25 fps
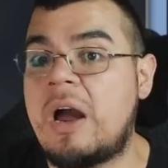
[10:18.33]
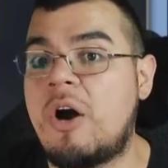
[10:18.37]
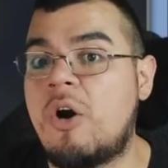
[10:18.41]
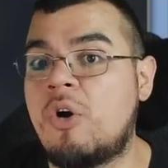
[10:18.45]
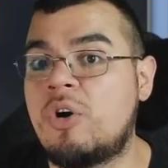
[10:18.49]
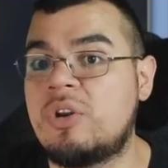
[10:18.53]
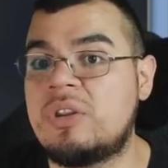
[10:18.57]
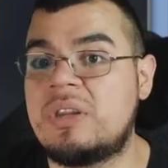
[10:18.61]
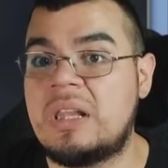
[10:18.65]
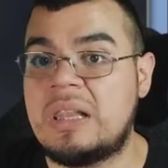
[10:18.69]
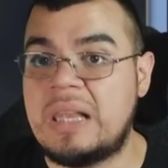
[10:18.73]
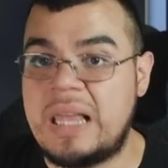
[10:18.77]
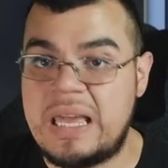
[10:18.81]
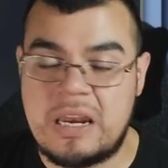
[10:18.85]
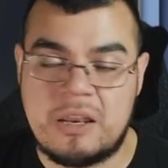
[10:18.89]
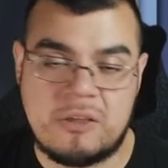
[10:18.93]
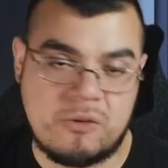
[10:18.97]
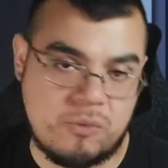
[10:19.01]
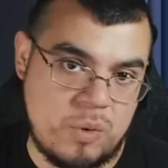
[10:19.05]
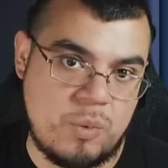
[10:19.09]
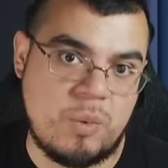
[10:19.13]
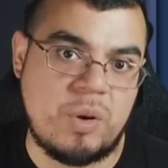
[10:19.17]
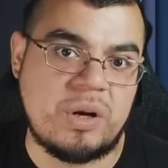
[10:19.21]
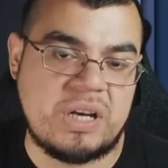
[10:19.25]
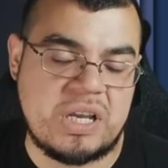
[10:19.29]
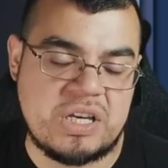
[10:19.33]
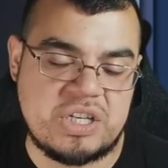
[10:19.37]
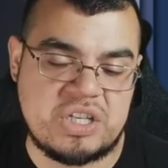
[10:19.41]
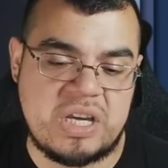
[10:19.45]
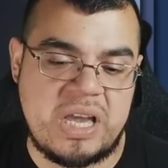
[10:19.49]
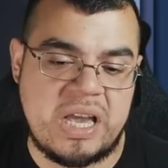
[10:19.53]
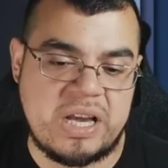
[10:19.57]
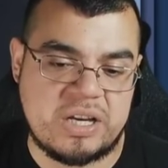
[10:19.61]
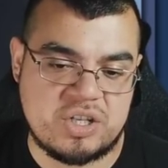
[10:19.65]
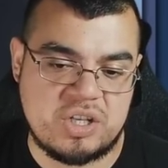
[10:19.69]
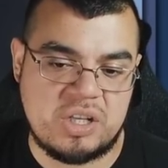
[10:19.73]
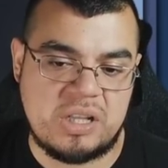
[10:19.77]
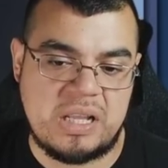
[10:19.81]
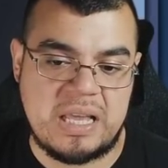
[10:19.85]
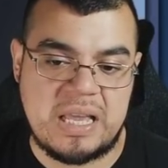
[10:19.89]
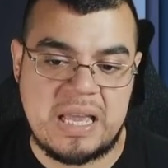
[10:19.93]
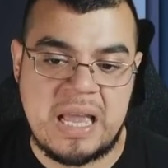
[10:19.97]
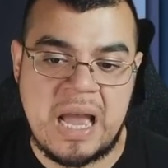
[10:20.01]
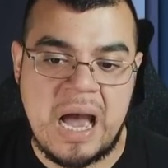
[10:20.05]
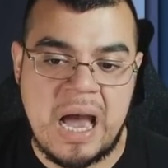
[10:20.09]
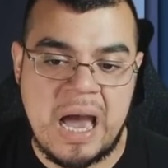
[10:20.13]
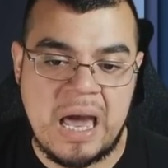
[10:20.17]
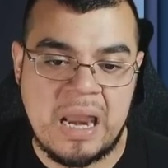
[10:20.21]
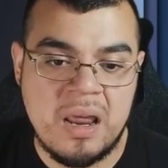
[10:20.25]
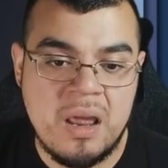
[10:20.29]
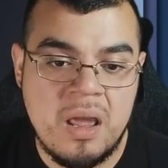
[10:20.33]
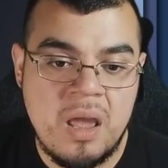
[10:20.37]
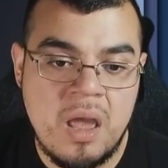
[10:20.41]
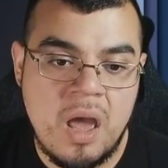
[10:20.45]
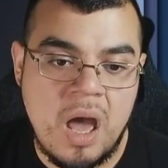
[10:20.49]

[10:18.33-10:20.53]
or the latest rework that she actually got,